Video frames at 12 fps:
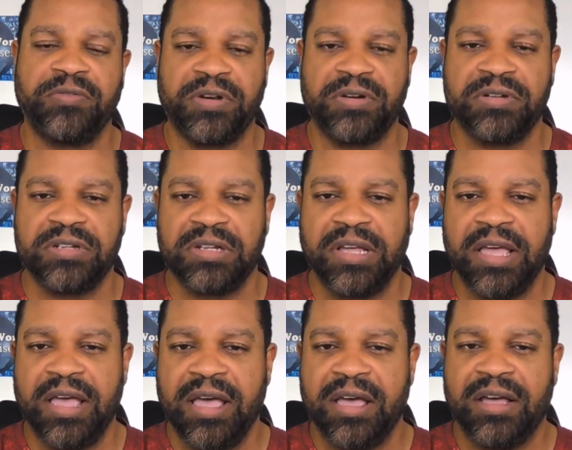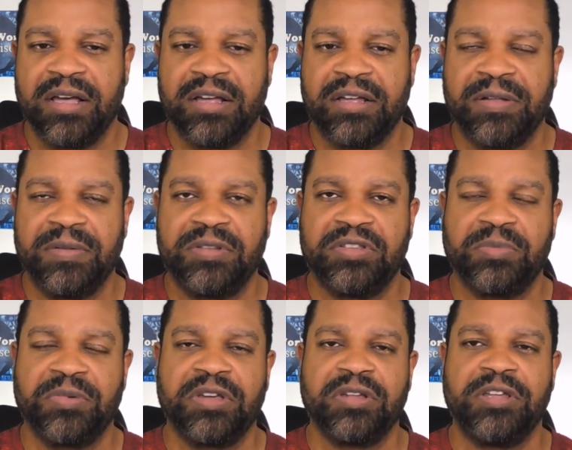first. Uh,
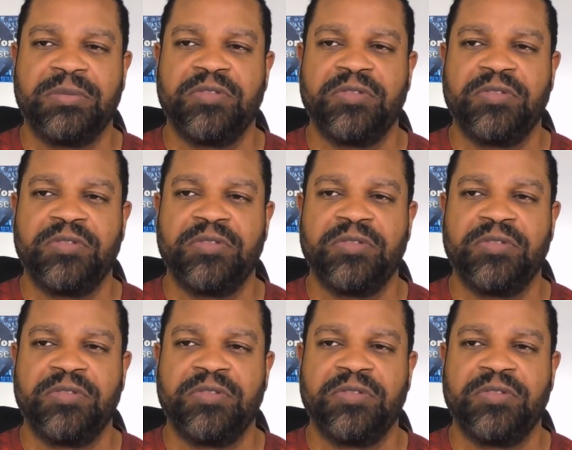typically,